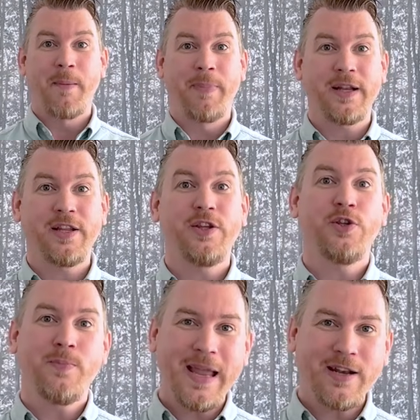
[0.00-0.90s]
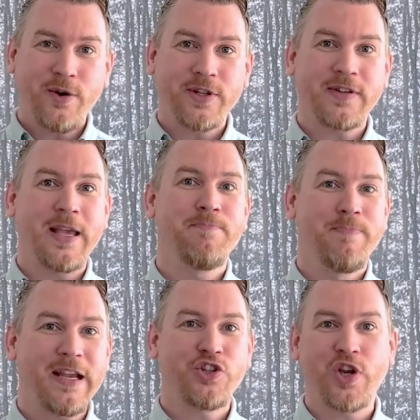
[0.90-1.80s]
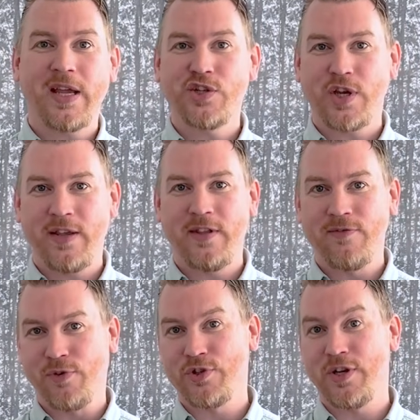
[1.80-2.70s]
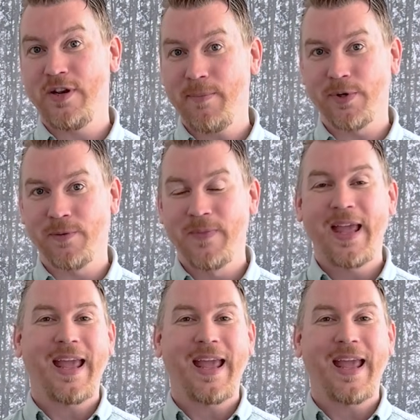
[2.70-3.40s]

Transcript: but you may notice a big change in the version number,